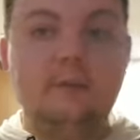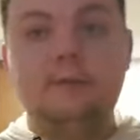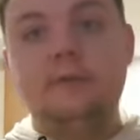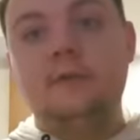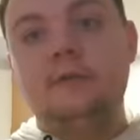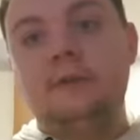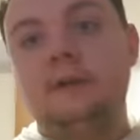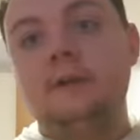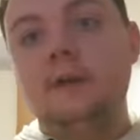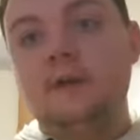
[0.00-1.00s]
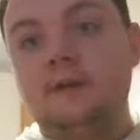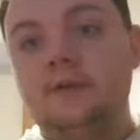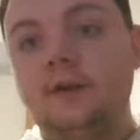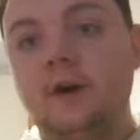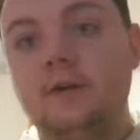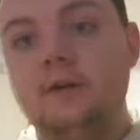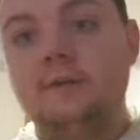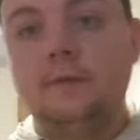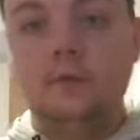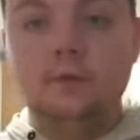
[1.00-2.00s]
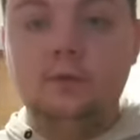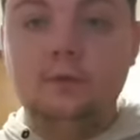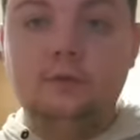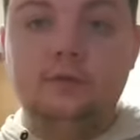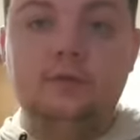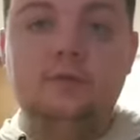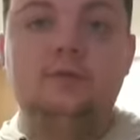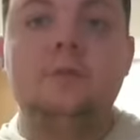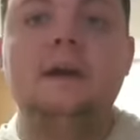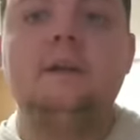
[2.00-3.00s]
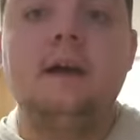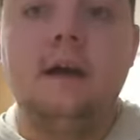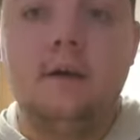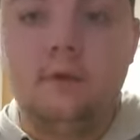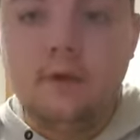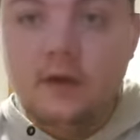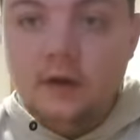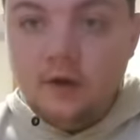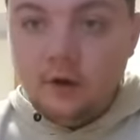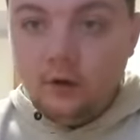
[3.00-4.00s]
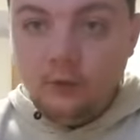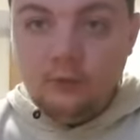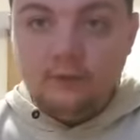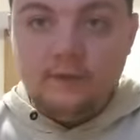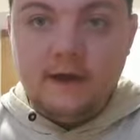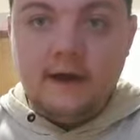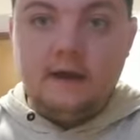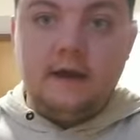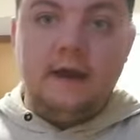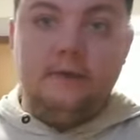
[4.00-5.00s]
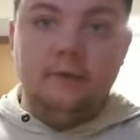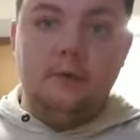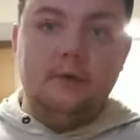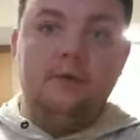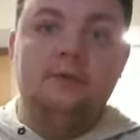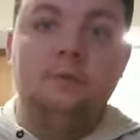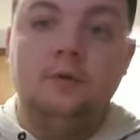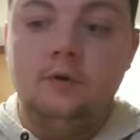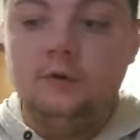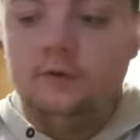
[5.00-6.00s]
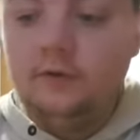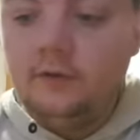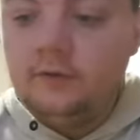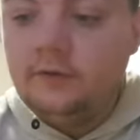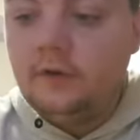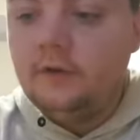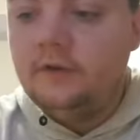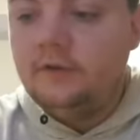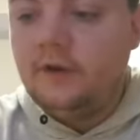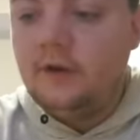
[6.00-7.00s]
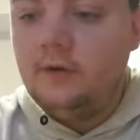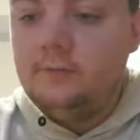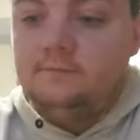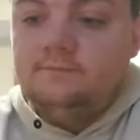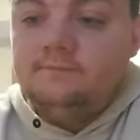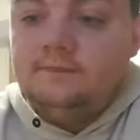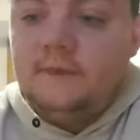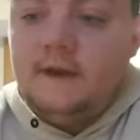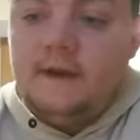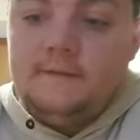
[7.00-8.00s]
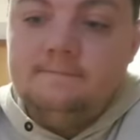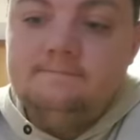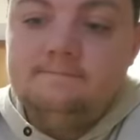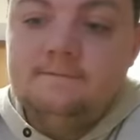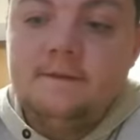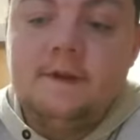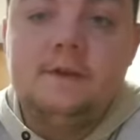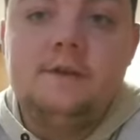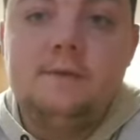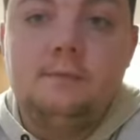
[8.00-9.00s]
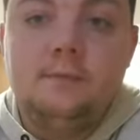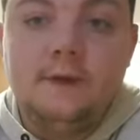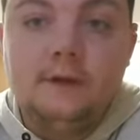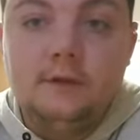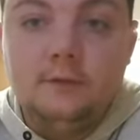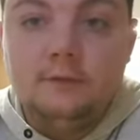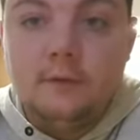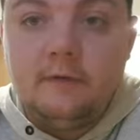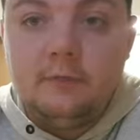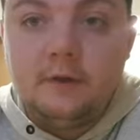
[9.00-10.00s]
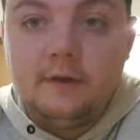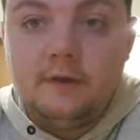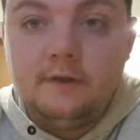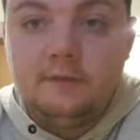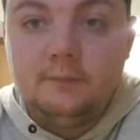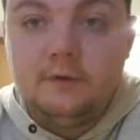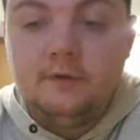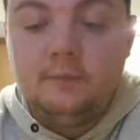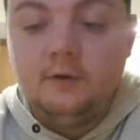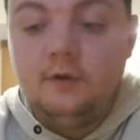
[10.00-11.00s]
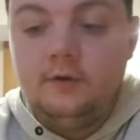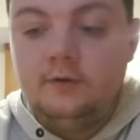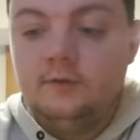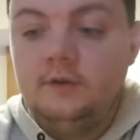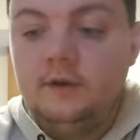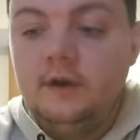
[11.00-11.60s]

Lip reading: We've got the Darkness Falls, the Summer Smackdown, all of that, and everybody that supports us. So, yeah, thank you. Thank you to everybody that's been supporting us.